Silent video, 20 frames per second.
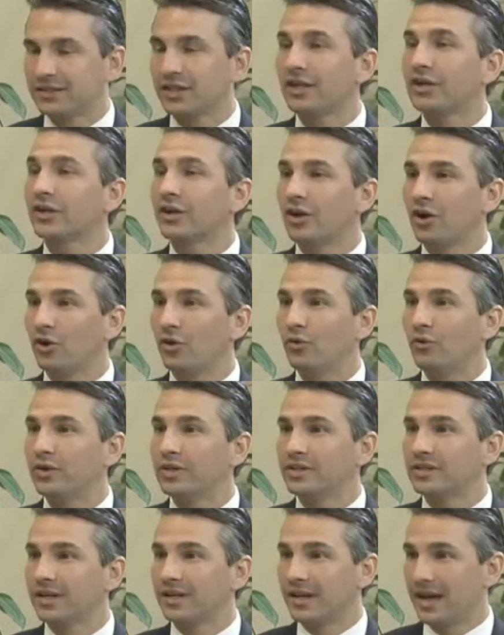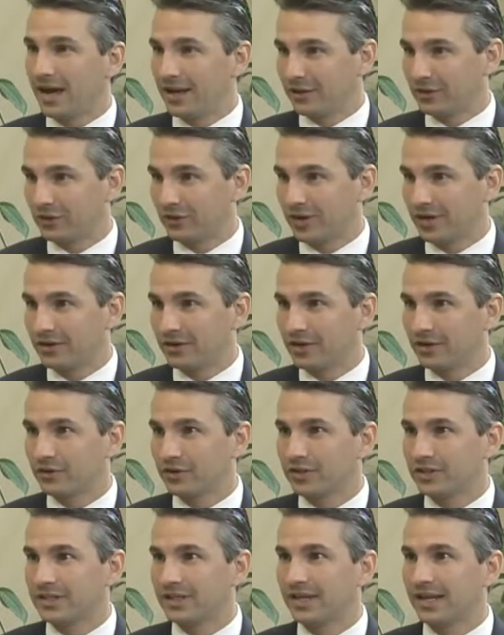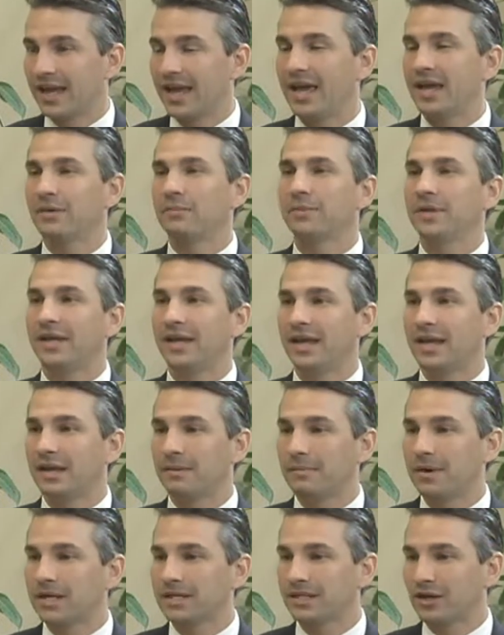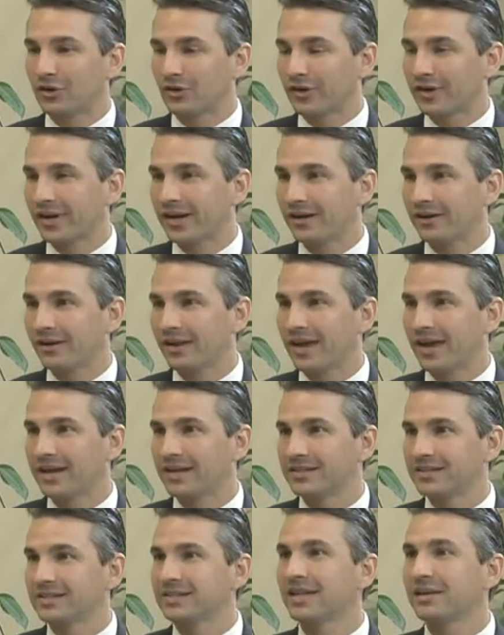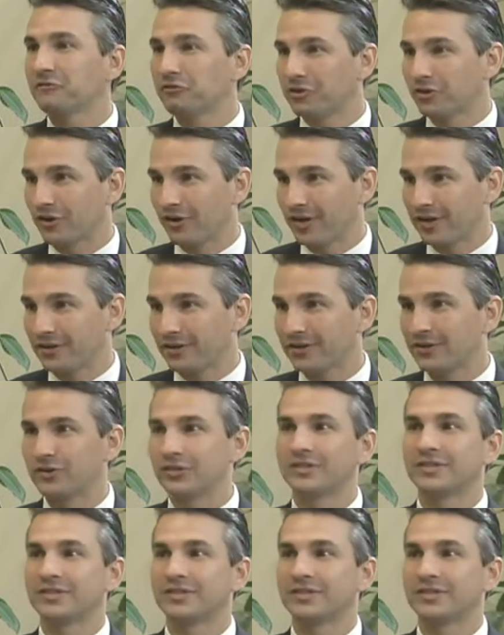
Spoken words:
son Cole is a 9th grader at Christian Academy, and my daughter Caroline is a 7th grader at